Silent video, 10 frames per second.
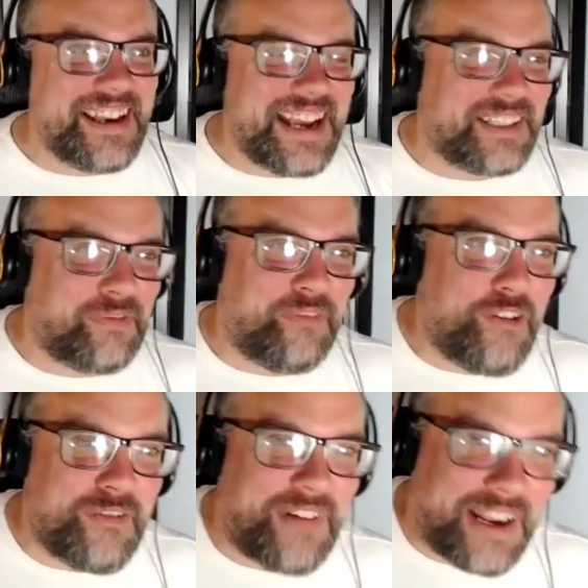next
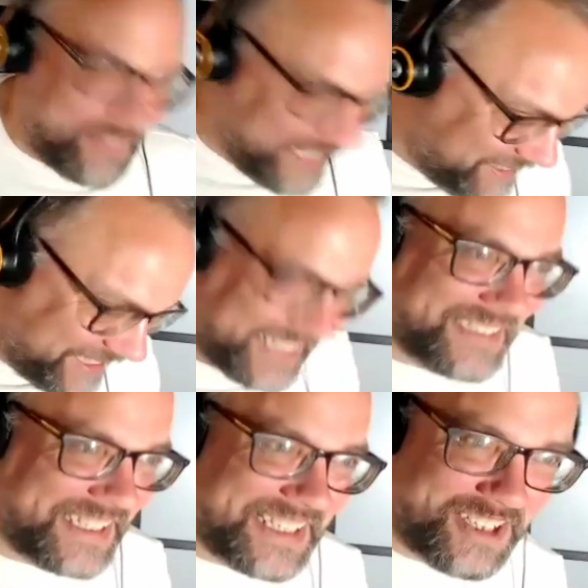4 or 5 things they
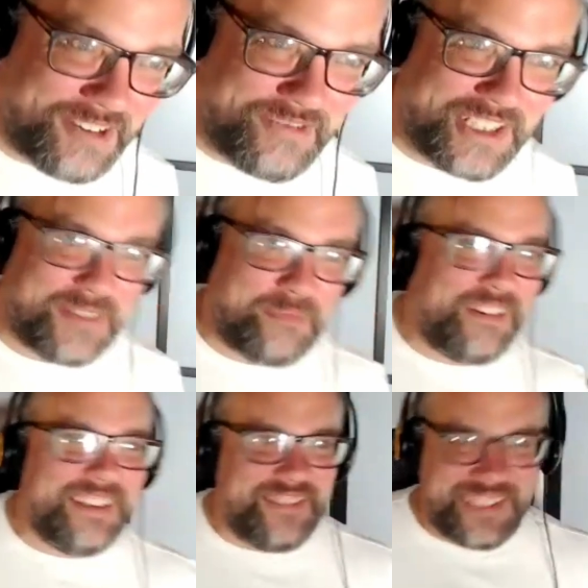did, saying, "No, Richard's
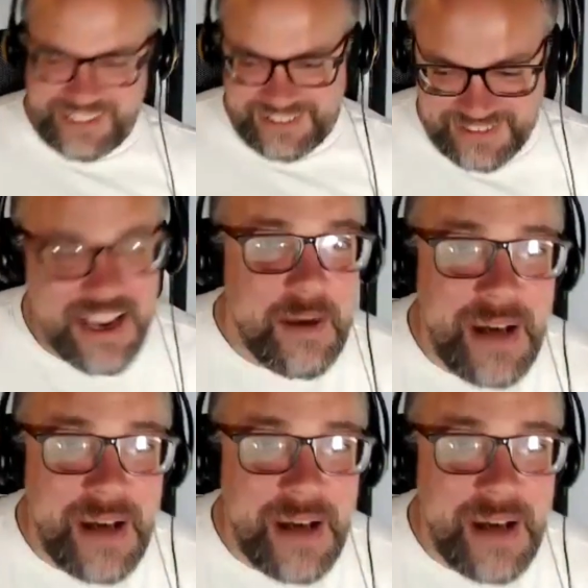brilliant, Richard's."